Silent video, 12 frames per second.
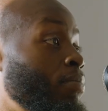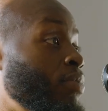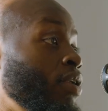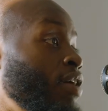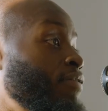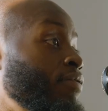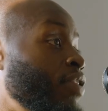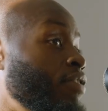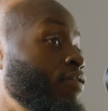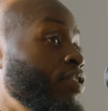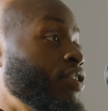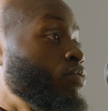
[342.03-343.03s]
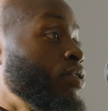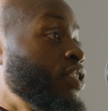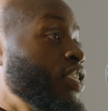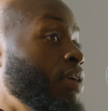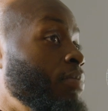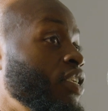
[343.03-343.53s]
Never is when you
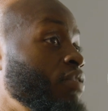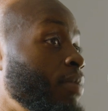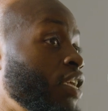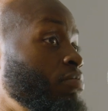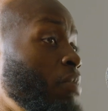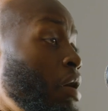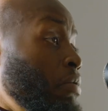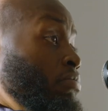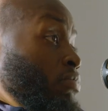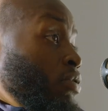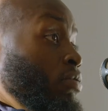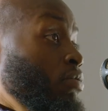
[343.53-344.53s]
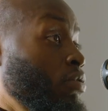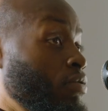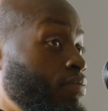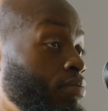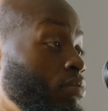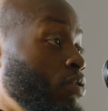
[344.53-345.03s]
see a mismatch, but you
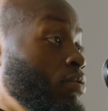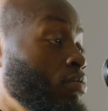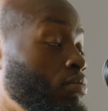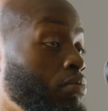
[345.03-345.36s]
know.